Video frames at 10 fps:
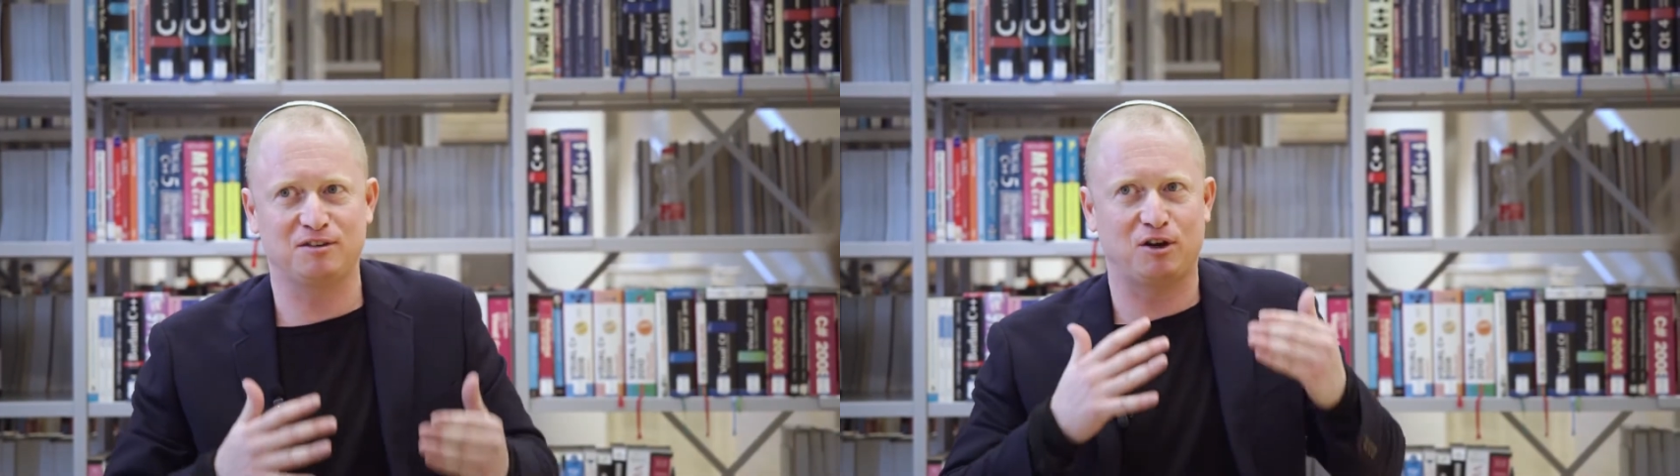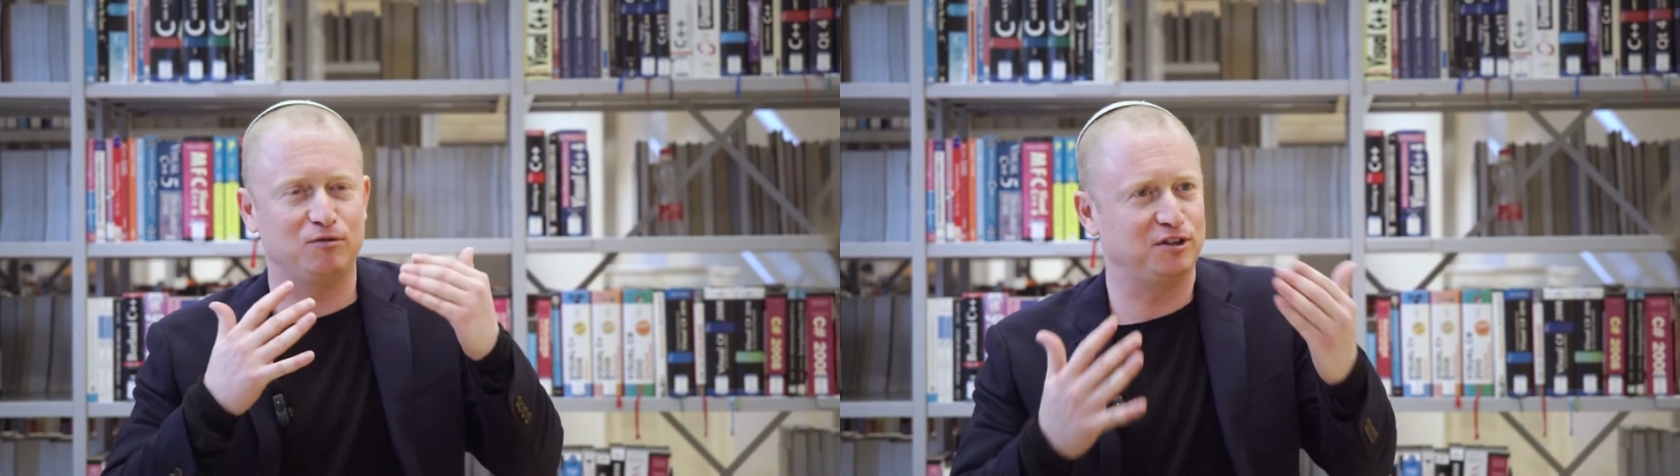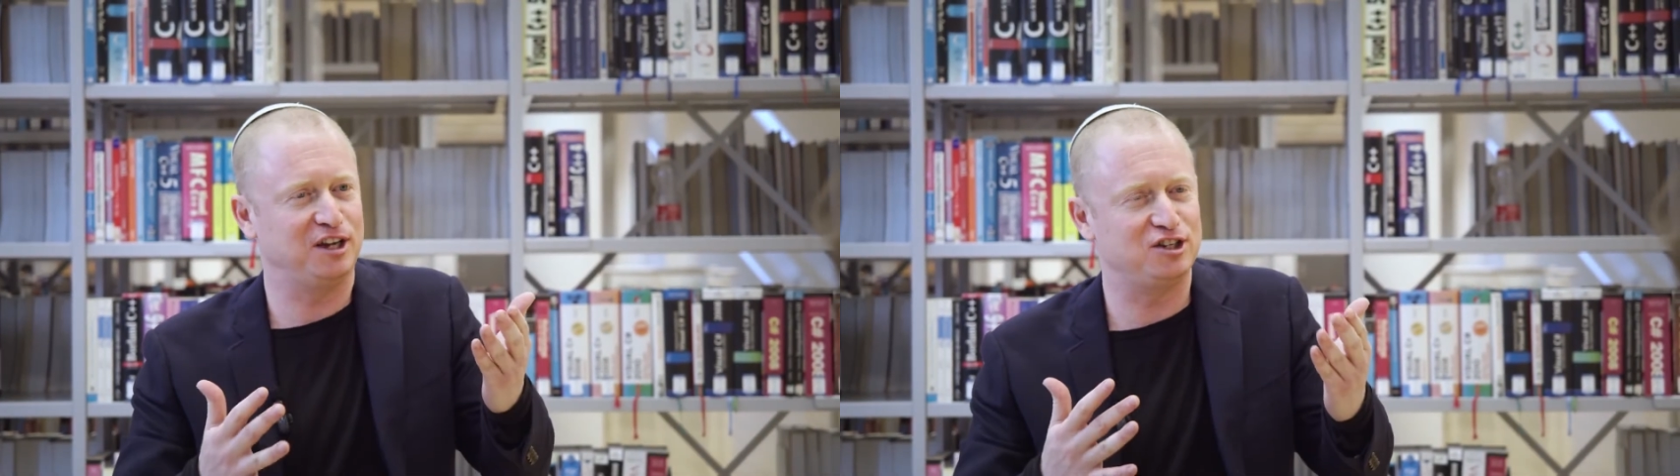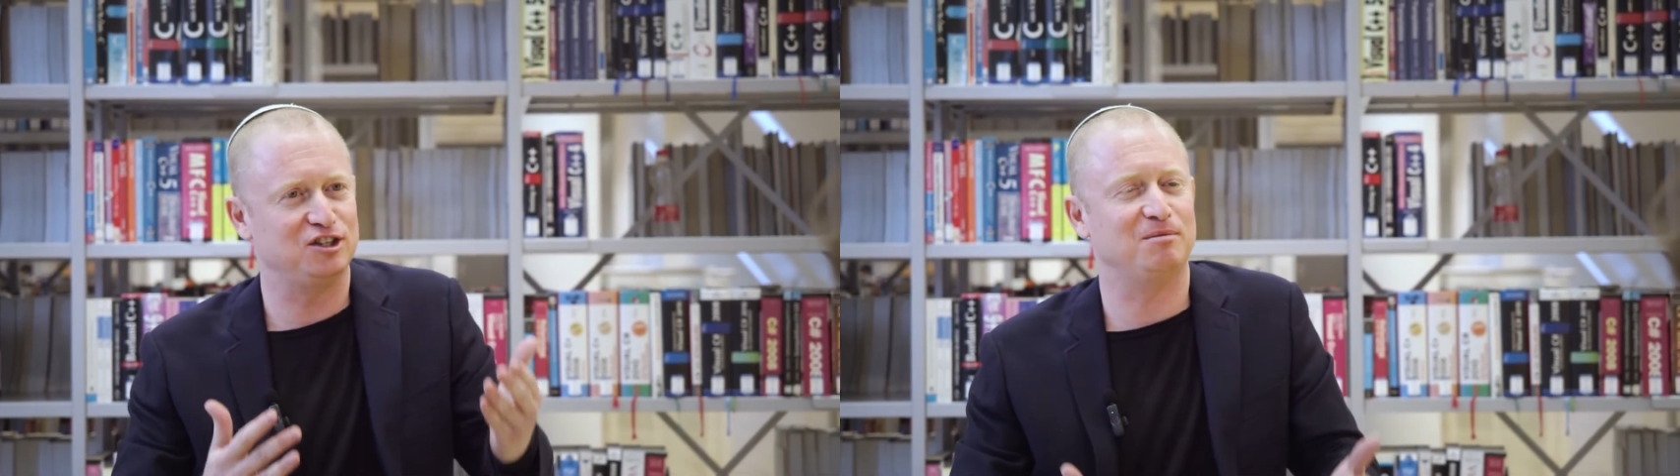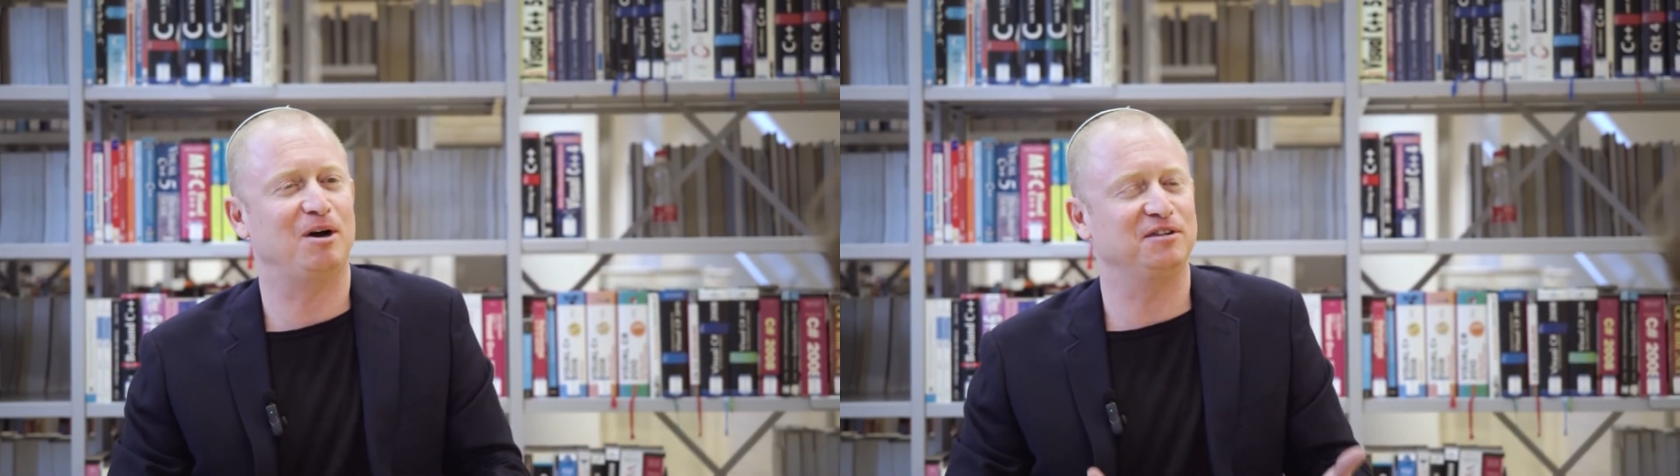
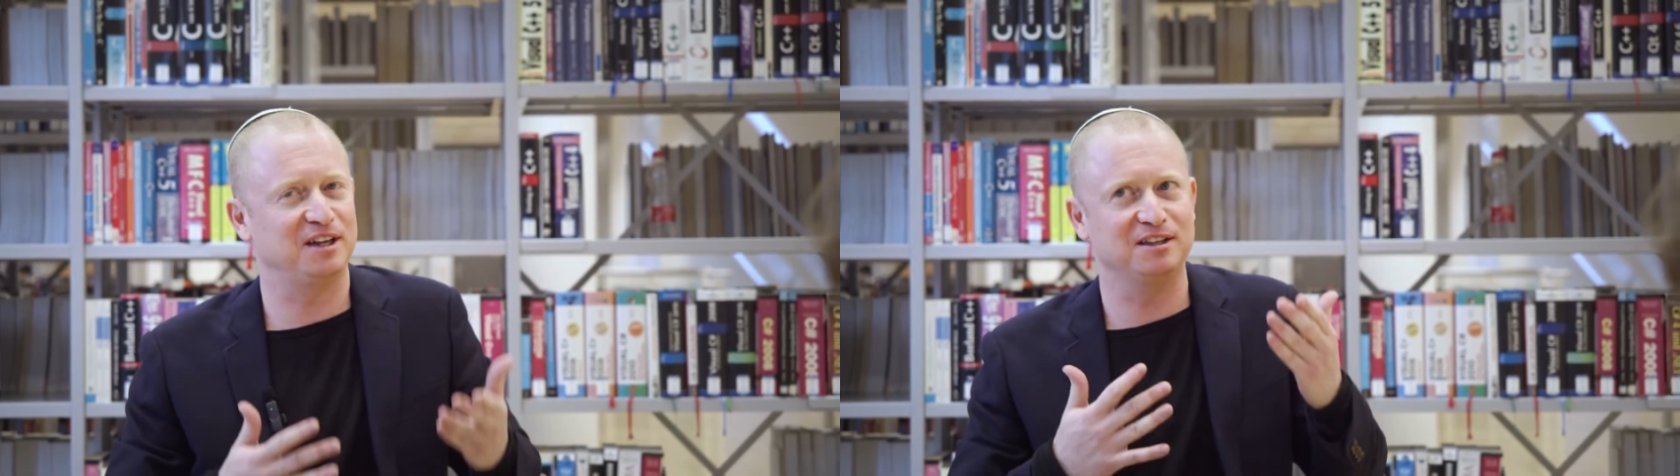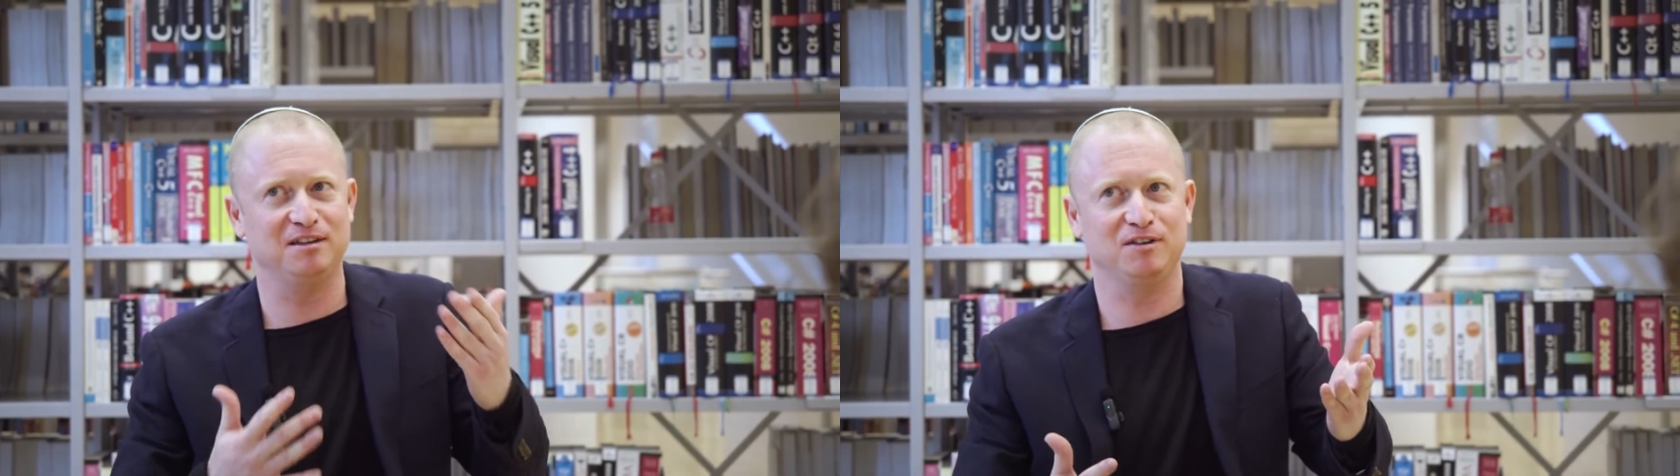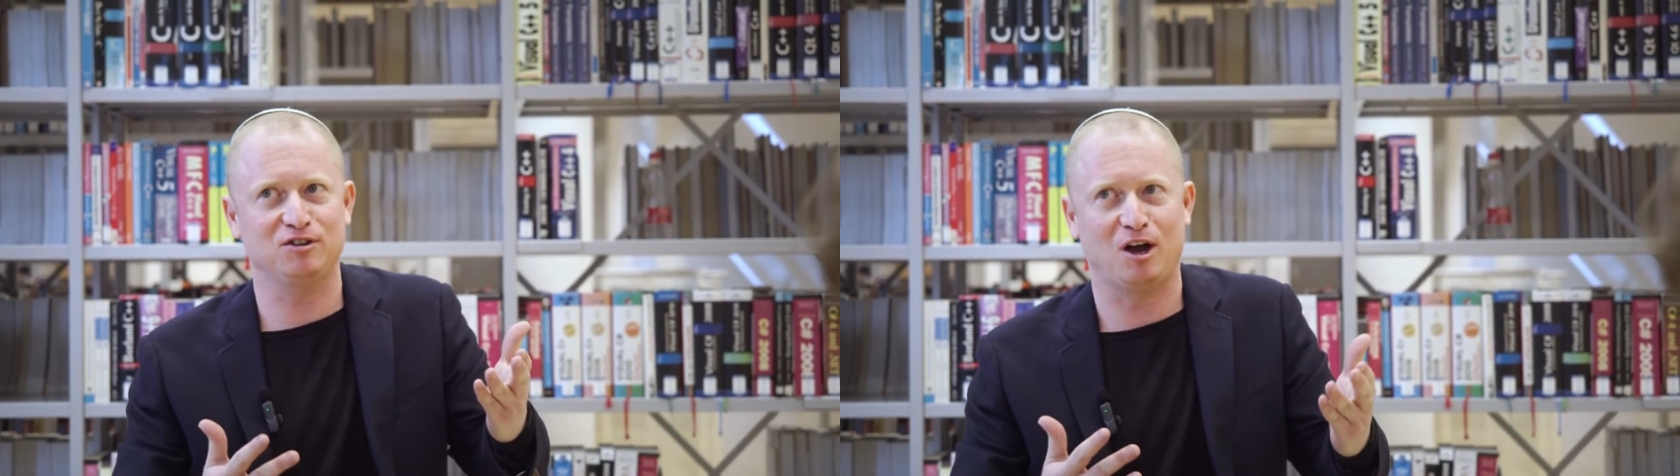conversation about scientific